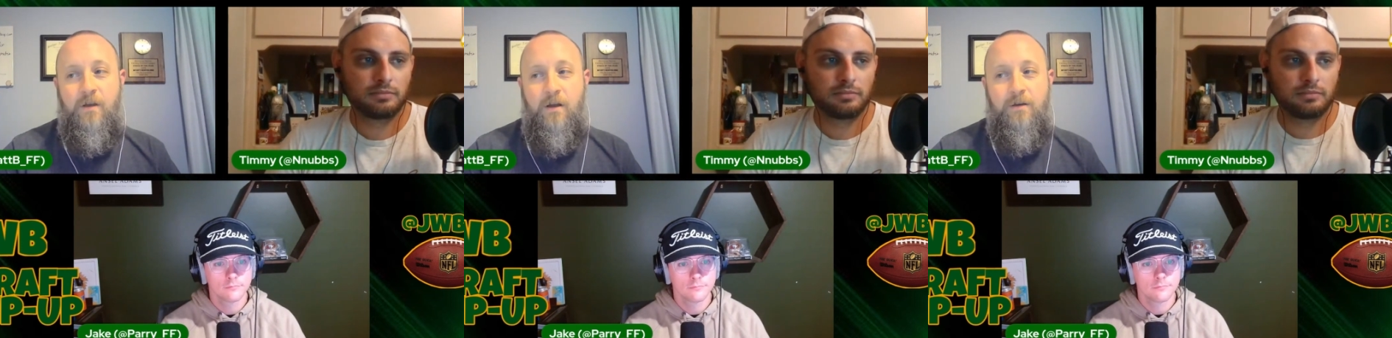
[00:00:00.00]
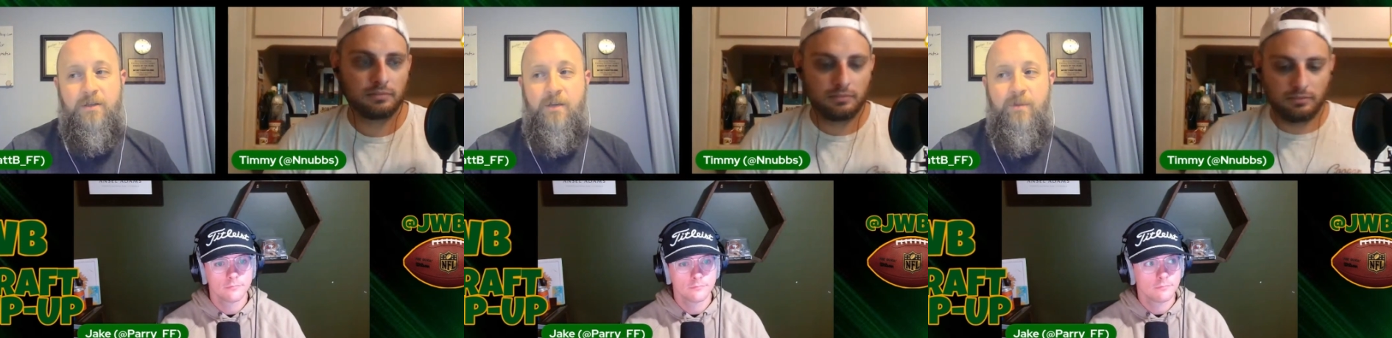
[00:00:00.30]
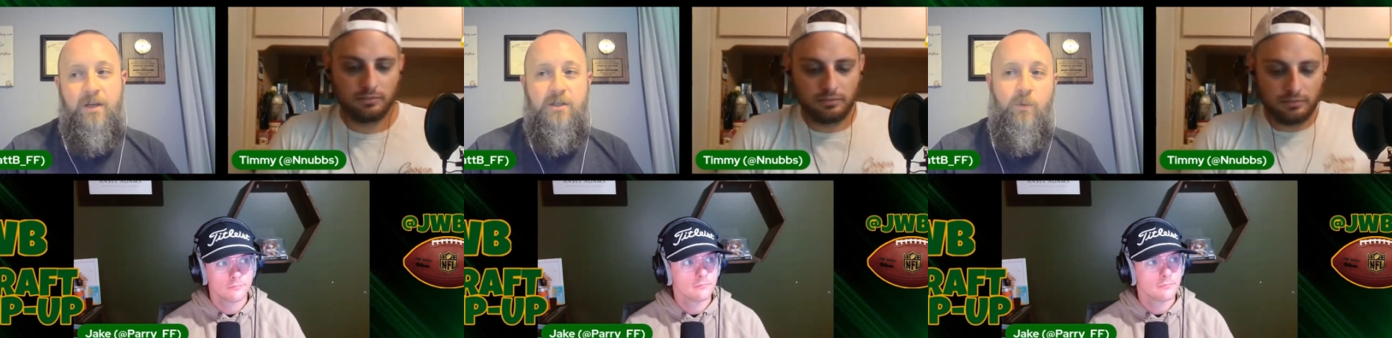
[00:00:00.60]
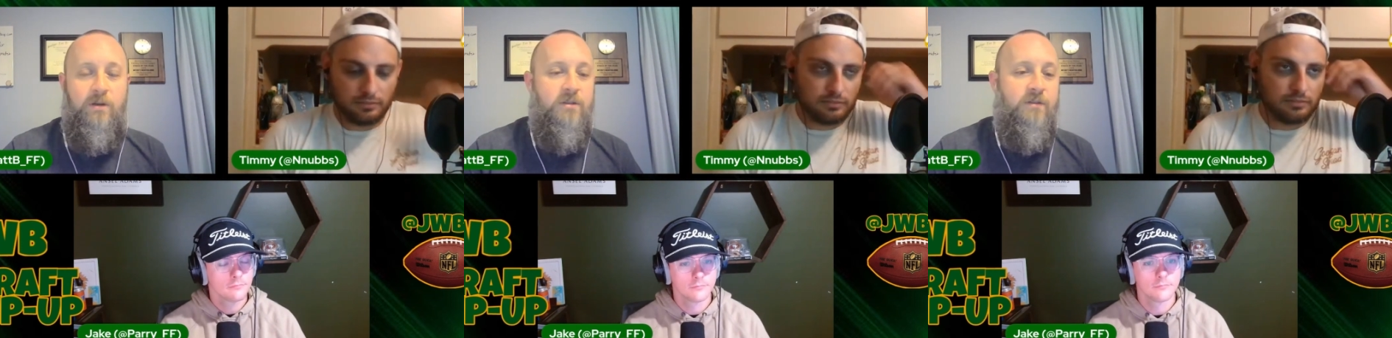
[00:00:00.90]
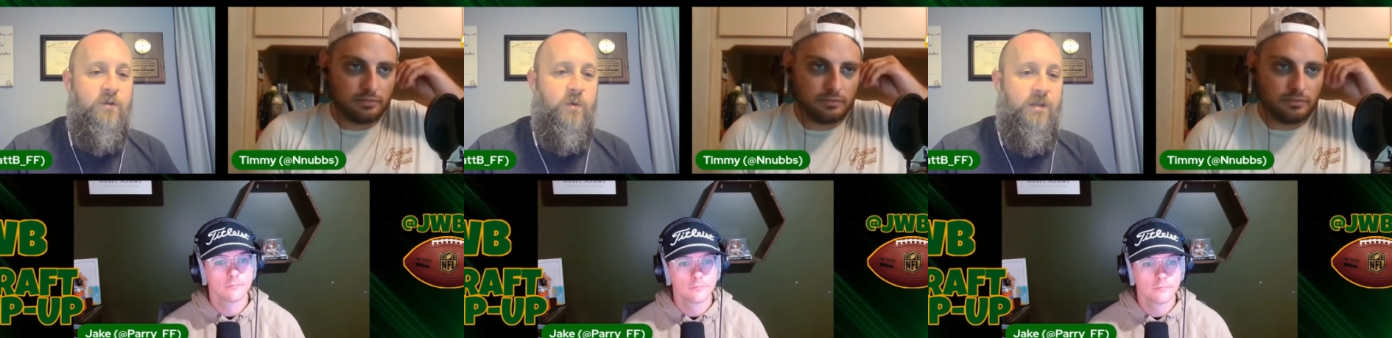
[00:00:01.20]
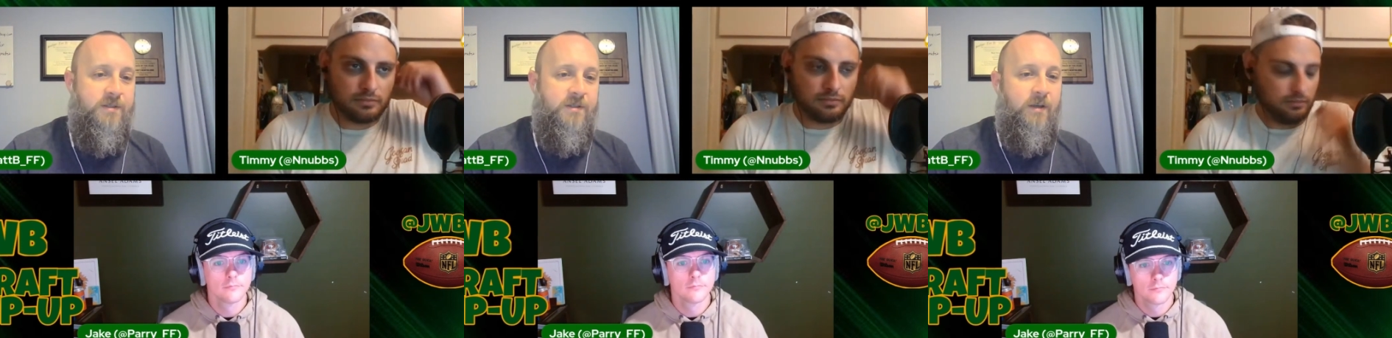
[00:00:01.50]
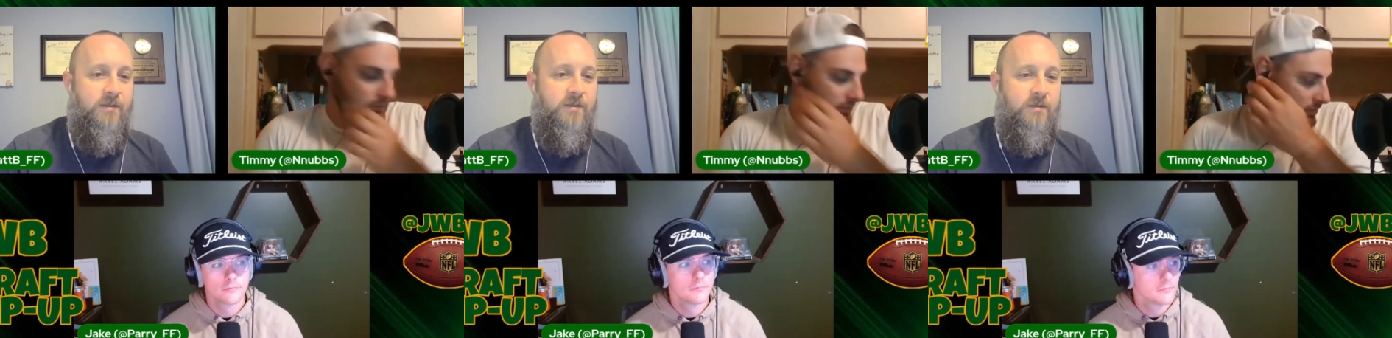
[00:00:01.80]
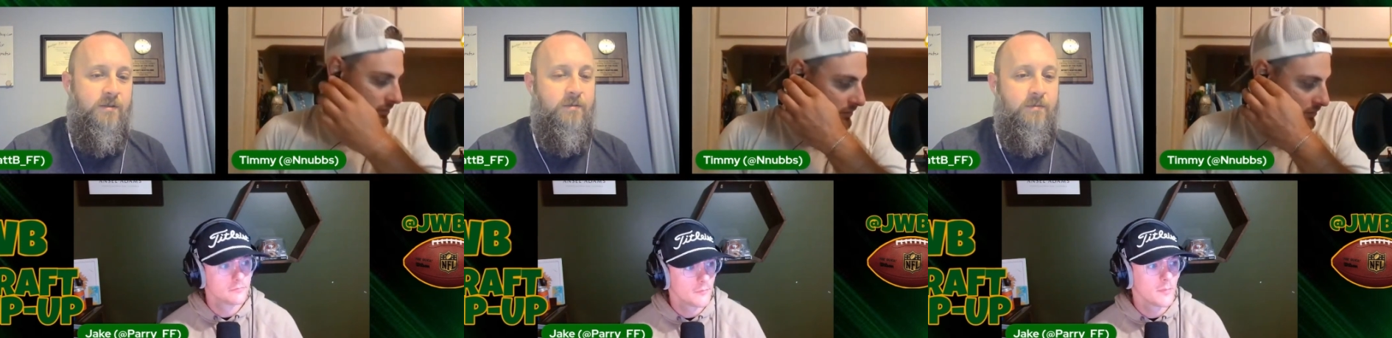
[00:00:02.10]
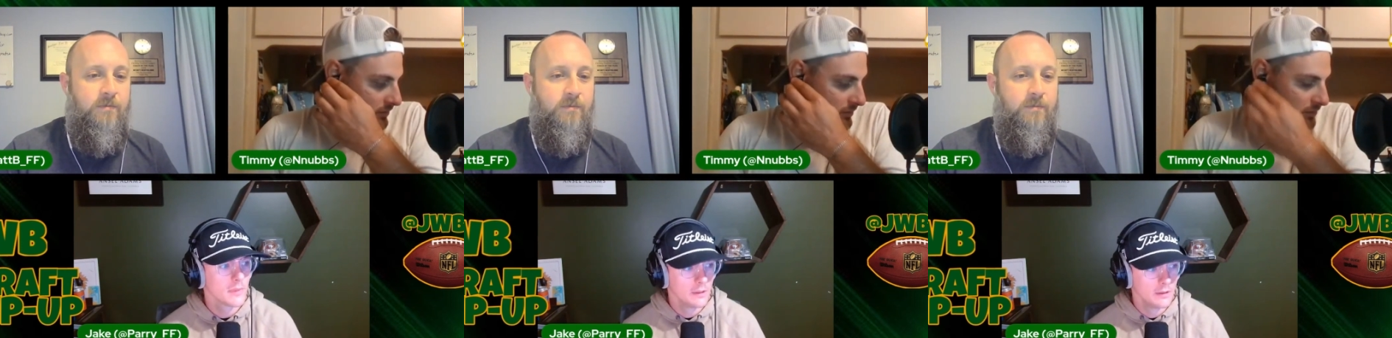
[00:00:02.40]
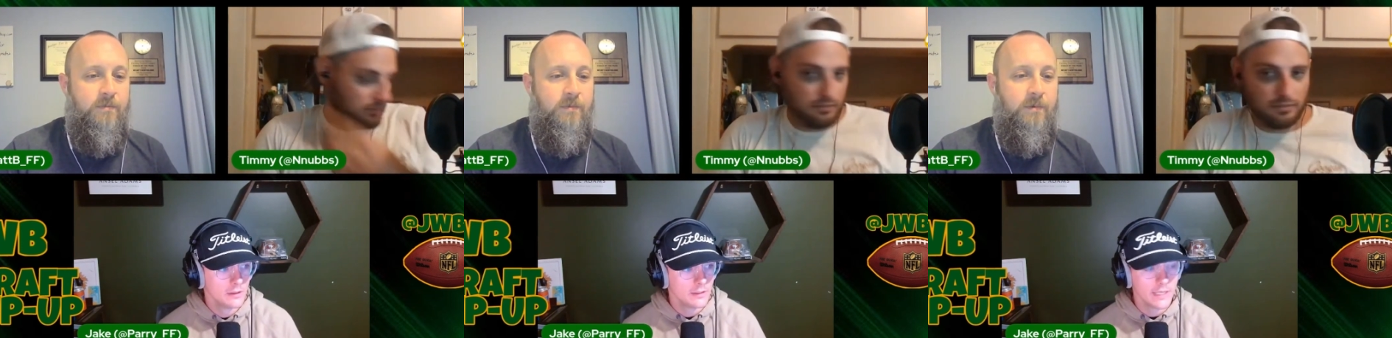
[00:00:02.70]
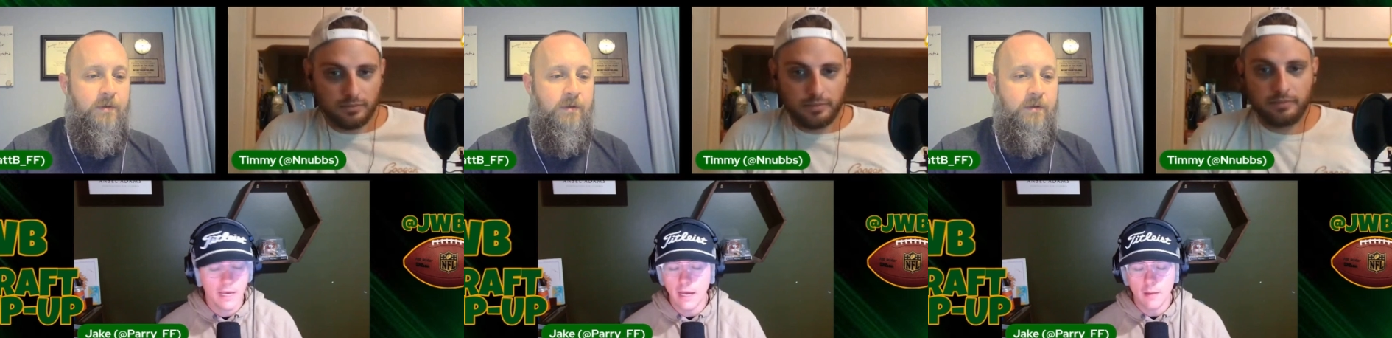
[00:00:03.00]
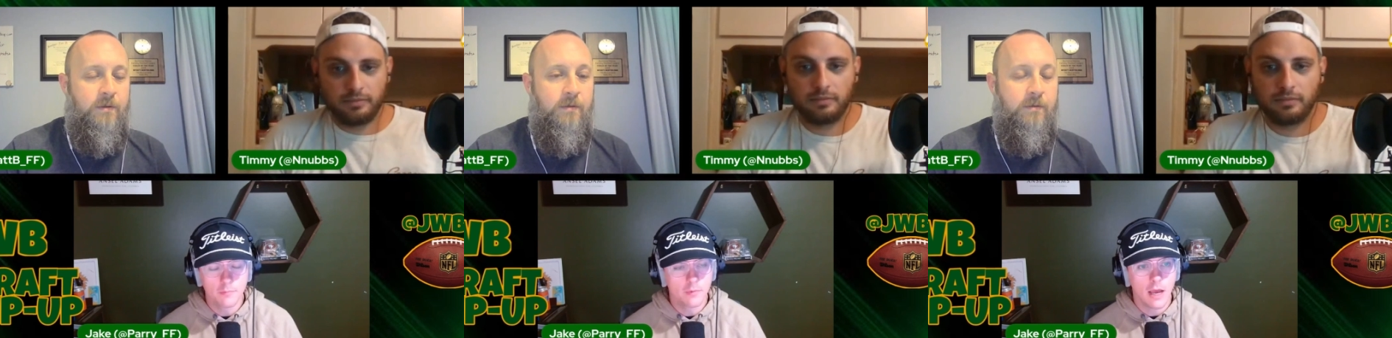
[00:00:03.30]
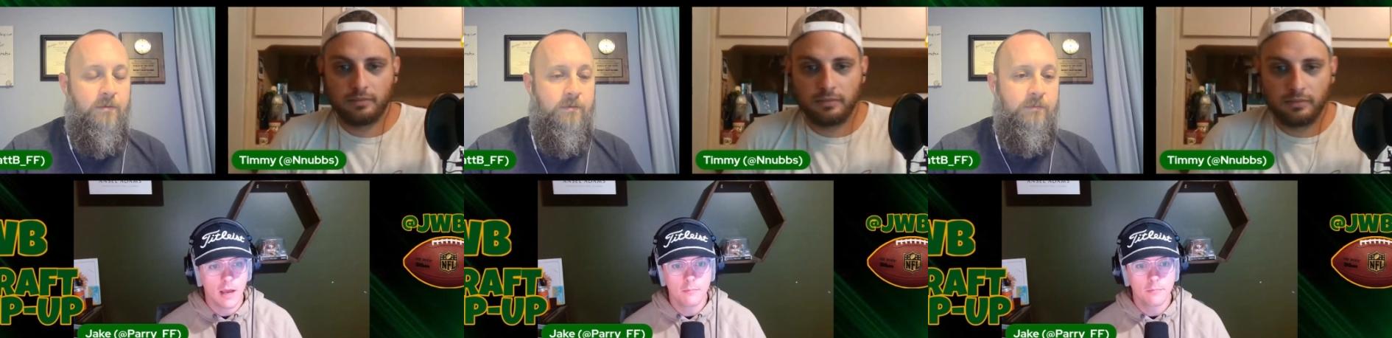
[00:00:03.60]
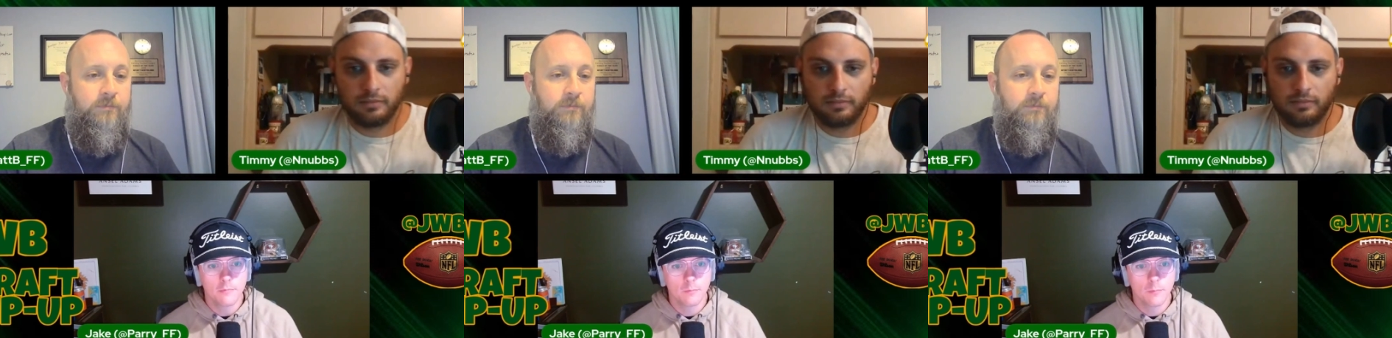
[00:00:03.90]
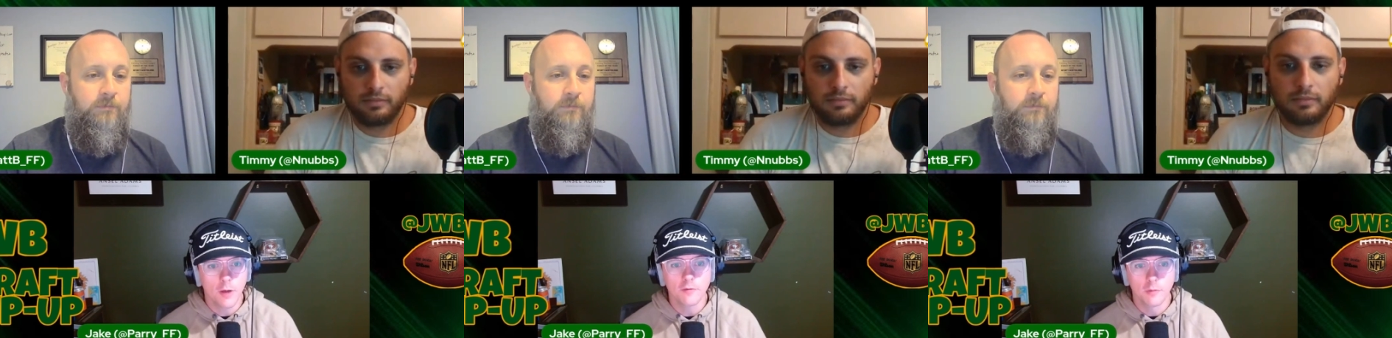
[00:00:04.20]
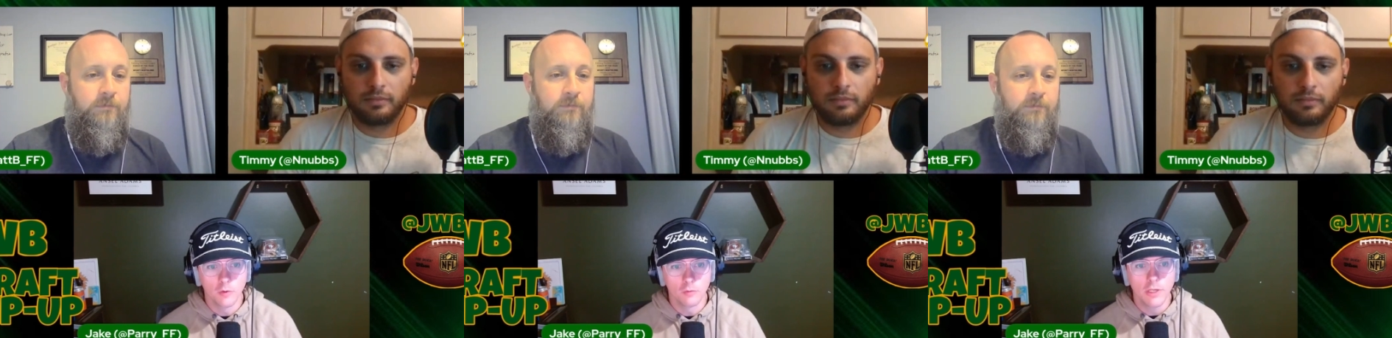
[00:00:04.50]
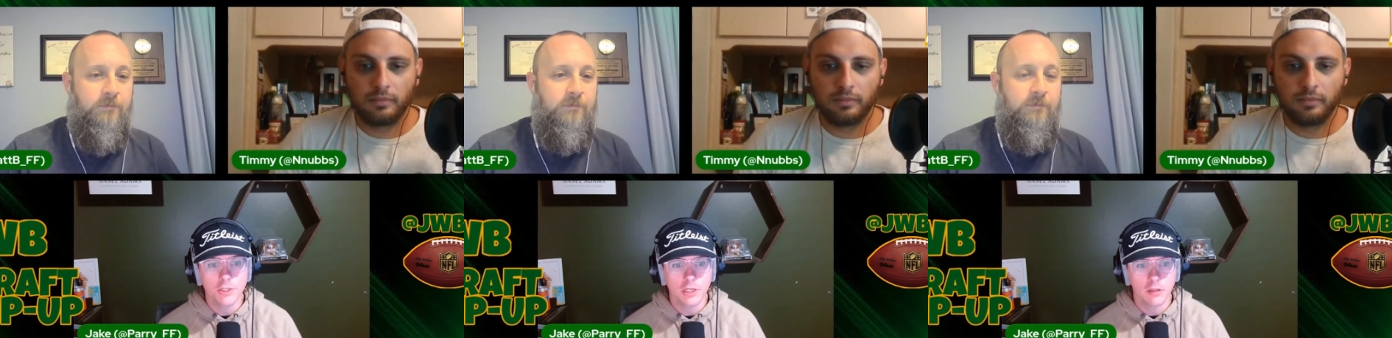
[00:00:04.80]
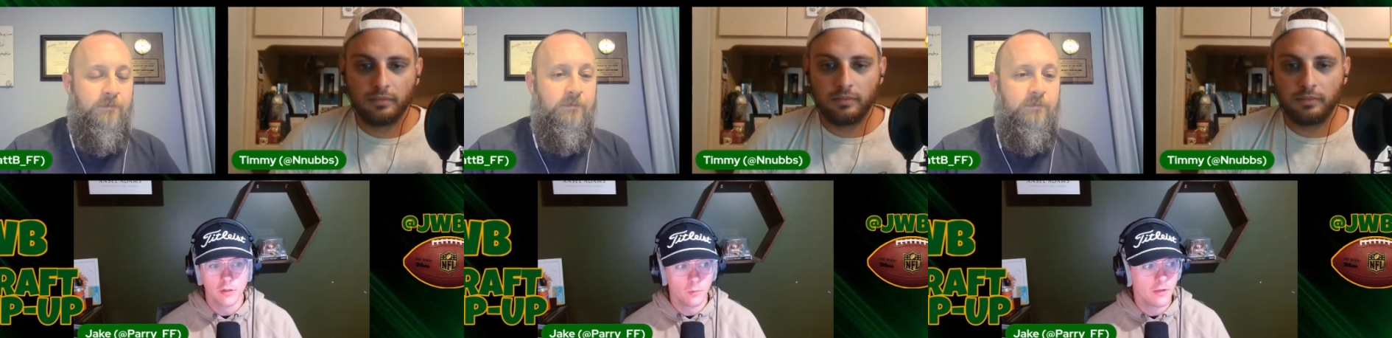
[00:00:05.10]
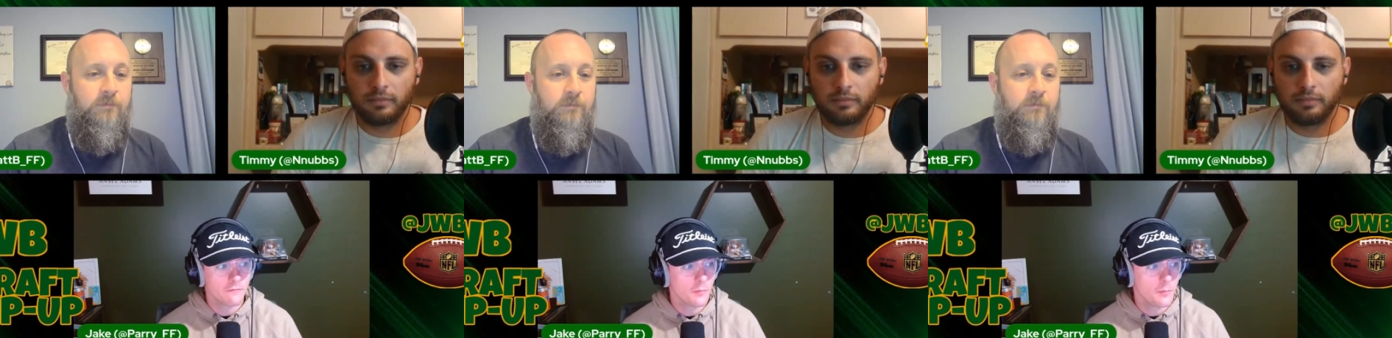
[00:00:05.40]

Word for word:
Speaker 1: on our team actually wide receiver 26.
Speaker 2: Yeah, I'm I'm comfortable reaching a little bit for